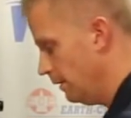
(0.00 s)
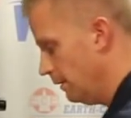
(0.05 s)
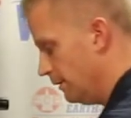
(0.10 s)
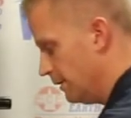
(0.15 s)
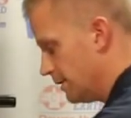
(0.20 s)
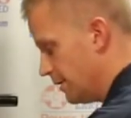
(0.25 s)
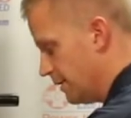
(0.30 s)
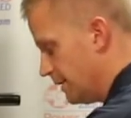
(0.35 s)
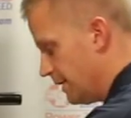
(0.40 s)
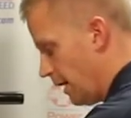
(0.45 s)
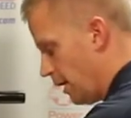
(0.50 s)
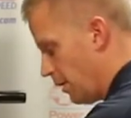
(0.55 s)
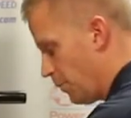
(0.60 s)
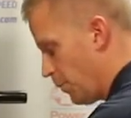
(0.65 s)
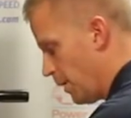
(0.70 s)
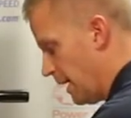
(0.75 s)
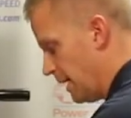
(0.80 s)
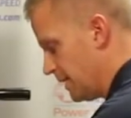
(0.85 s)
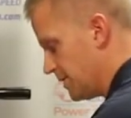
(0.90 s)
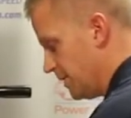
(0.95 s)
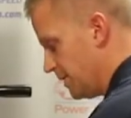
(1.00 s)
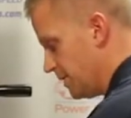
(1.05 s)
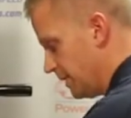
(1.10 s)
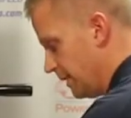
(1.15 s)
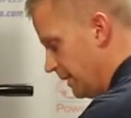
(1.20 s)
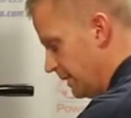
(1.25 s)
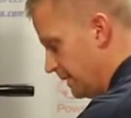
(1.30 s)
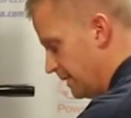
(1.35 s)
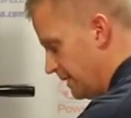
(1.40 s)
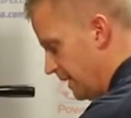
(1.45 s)
This entire process
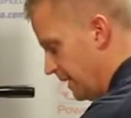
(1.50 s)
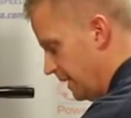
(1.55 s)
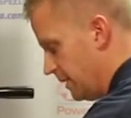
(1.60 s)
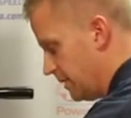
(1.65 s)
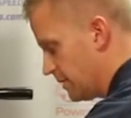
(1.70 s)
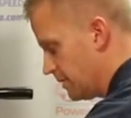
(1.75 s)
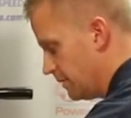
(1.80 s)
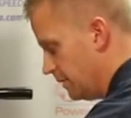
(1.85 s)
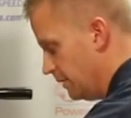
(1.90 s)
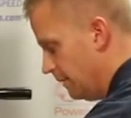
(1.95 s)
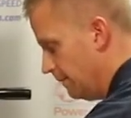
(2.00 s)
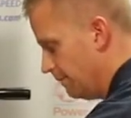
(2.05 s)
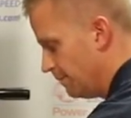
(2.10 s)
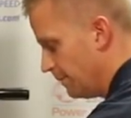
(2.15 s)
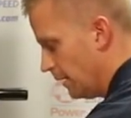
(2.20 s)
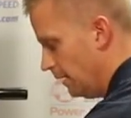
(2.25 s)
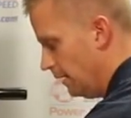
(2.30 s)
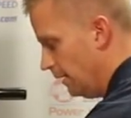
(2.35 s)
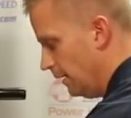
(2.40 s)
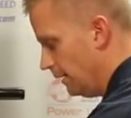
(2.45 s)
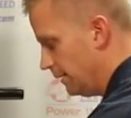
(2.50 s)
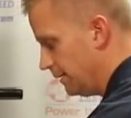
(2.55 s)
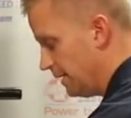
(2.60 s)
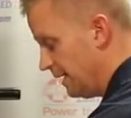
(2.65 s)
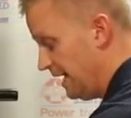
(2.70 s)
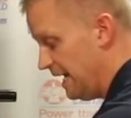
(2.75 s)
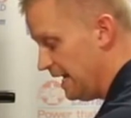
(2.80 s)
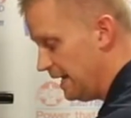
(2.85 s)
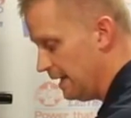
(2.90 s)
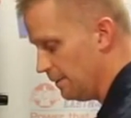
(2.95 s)
again takes to
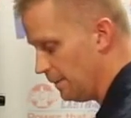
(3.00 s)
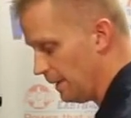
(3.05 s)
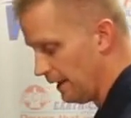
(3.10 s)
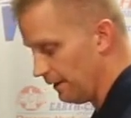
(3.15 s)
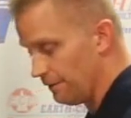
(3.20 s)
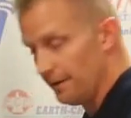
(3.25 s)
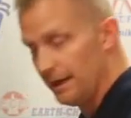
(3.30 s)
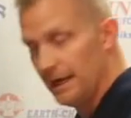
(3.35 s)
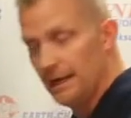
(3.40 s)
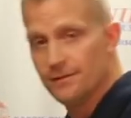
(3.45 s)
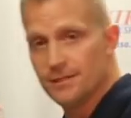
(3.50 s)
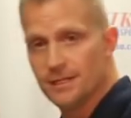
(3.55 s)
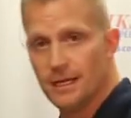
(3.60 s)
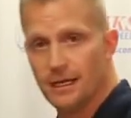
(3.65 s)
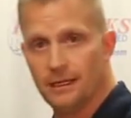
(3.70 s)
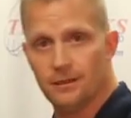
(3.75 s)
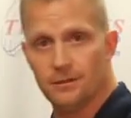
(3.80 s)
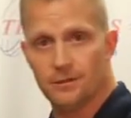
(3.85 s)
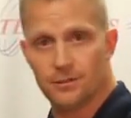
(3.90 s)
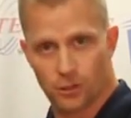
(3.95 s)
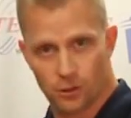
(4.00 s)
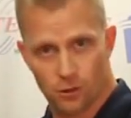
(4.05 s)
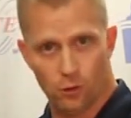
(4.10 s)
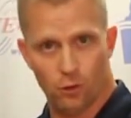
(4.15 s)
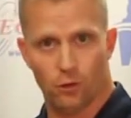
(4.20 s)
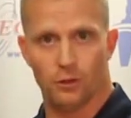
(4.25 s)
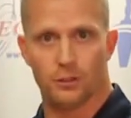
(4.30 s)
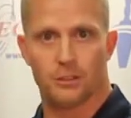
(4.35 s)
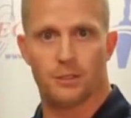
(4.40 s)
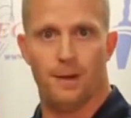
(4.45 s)
heat about 5 seconds, to
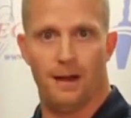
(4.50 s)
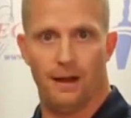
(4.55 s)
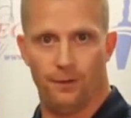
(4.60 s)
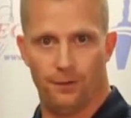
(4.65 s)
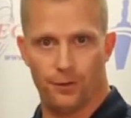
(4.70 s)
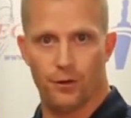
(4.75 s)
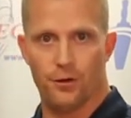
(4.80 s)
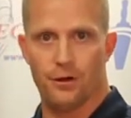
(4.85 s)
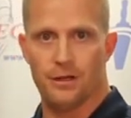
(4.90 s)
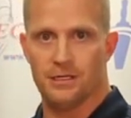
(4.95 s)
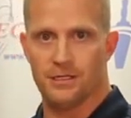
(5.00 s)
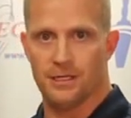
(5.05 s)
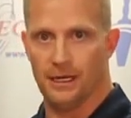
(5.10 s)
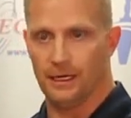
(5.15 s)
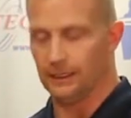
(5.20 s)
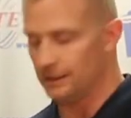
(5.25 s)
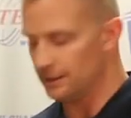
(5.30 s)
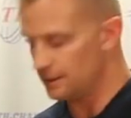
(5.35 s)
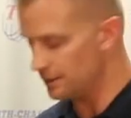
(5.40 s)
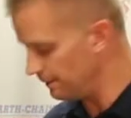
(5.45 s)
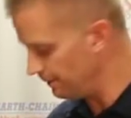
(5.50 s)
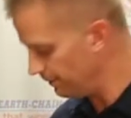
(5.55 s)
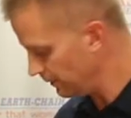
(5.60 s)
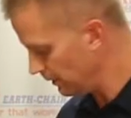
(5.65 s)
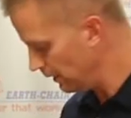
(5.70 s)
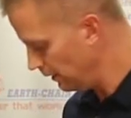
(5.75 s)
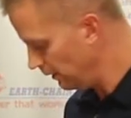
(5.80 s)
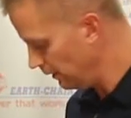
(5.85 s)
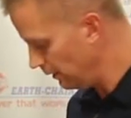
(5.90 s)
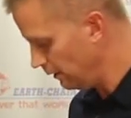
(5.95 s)
cool is about 30 seconds.
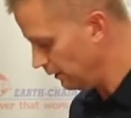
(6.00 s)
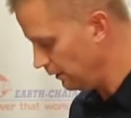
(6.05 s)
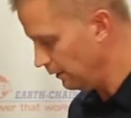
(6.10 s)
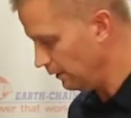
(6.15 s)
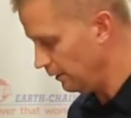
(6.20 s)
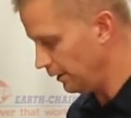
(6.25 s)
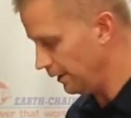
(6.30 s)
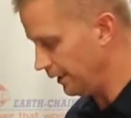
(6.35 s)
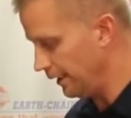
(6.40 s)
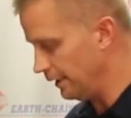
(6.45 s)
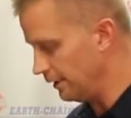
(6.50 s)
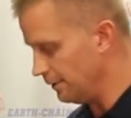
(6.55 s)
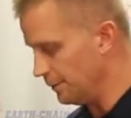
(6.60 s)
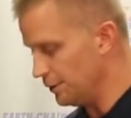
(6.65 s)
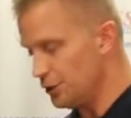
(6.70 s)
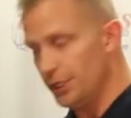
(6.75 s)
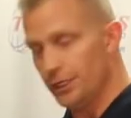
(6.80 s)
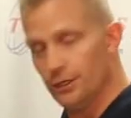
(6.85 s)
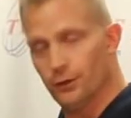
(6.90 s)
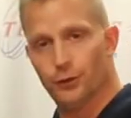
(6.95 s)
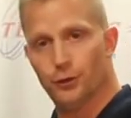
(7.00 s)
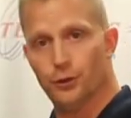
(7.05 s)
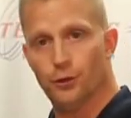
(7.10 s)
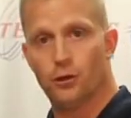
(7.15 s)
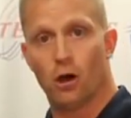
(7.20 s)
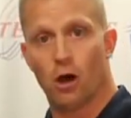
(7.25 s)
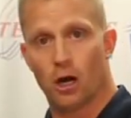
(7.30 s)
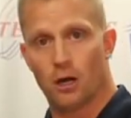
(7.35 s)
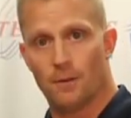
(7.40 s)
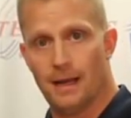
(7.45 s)
Again, the machine will do
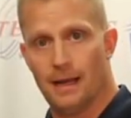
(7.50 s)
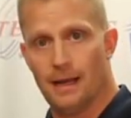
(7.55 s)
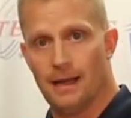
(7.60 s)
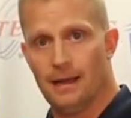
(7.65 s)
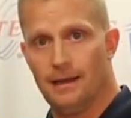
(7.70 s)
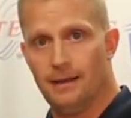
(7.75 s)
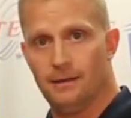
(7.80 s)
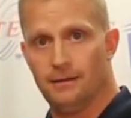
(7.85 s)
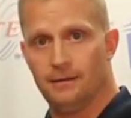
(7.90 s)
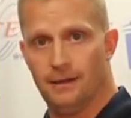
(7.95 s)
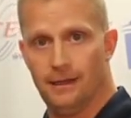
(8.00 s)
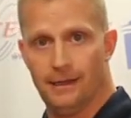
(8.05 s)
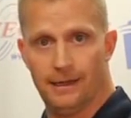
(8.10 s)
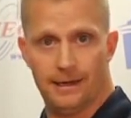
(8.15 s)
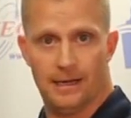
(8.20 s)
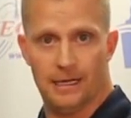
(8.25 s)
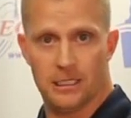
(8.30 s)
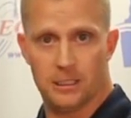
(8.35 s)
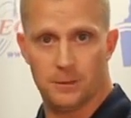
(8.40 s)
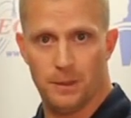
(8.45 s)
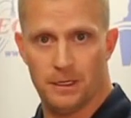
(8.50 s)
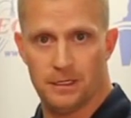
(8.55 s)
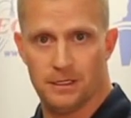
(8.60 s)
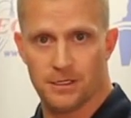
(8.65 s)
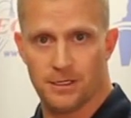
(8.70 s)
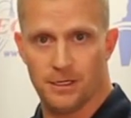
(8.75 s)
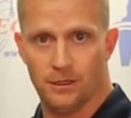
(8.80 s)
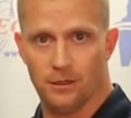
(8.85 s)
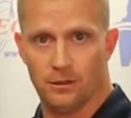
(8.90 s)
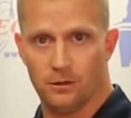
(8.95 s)
carbide and high-speed
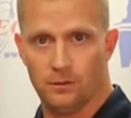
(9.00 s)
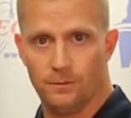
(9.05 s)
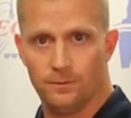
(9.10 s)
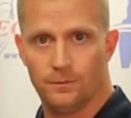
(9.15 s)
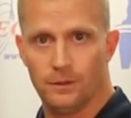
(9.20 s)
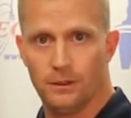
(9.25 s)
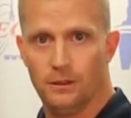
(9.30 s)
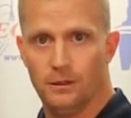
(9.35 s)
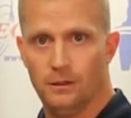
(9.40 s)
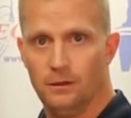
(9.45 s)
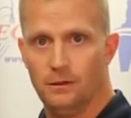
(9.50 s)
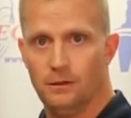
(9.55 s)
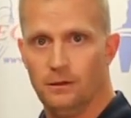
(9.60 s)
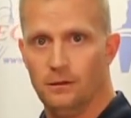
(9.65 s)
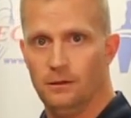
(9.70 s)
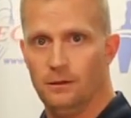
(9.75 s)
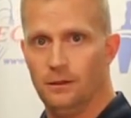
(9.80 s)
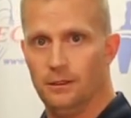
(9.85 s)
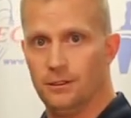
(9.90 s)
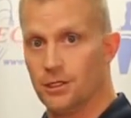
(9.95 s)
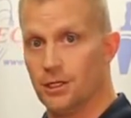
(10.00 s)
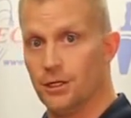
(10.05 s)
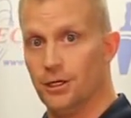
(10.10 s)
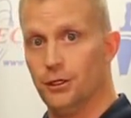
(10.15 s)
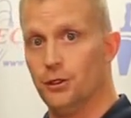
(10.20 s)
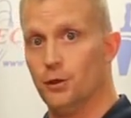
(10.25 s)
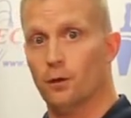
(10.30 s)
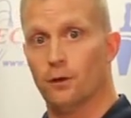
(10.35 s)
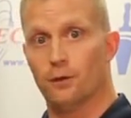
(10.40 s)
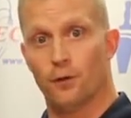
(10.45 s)
steel. It's going
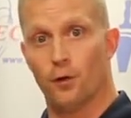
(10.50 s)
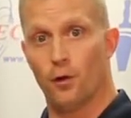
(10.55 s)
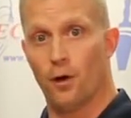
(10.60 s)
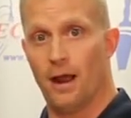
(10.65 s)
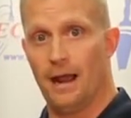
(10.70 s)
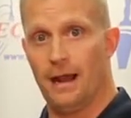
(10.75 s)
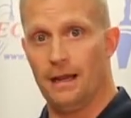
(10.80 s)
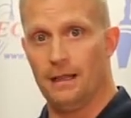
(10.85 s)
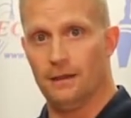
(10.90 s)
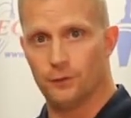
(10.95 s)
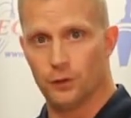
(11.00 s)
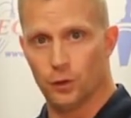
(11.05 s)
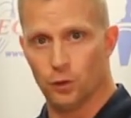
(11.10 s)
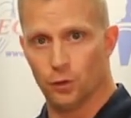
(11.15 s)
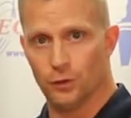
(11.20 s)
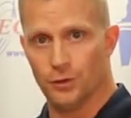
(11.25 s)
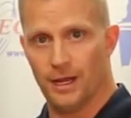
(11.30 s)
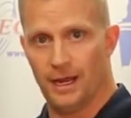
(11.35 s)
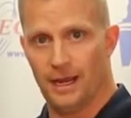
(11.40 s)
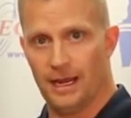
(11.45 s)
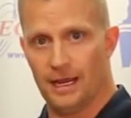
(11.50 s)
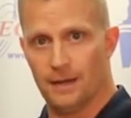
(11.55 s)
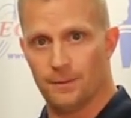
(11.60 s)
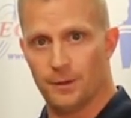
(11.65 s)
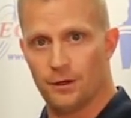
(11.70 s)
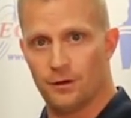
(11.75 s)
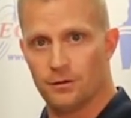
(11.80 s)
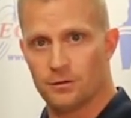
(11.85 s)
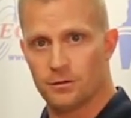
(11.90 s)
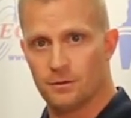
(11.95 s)
to do a variety of tool
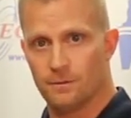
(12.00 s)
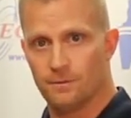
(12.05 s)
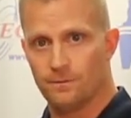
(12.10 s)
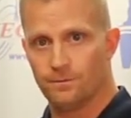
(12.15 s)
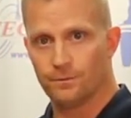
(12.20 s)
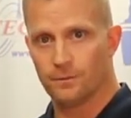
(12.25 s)
diameters.